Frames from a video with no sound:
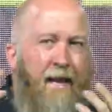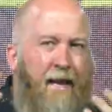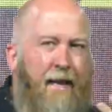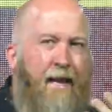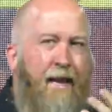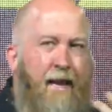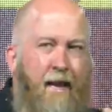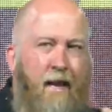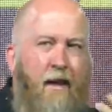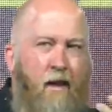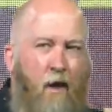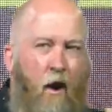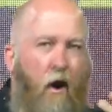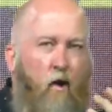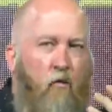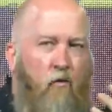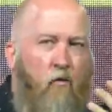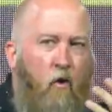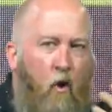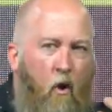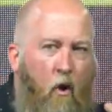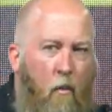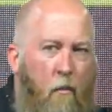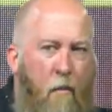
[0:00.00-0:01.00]
of like a
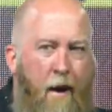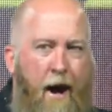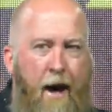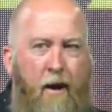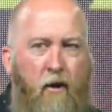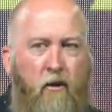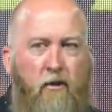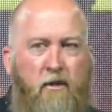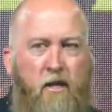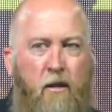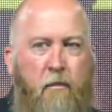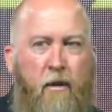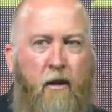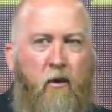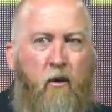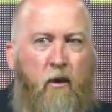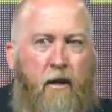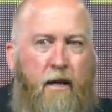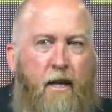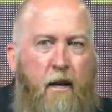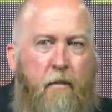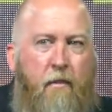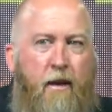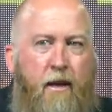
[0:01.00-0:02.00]
role model to me.
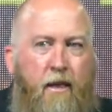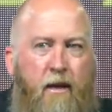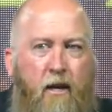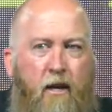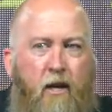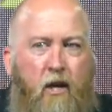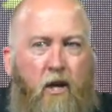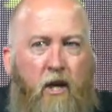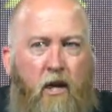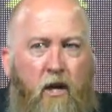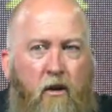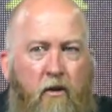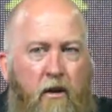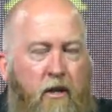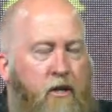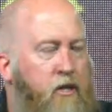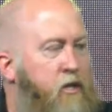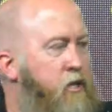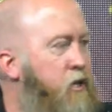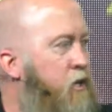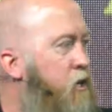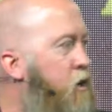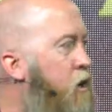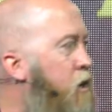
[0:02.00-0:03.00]
Lord, give me the courage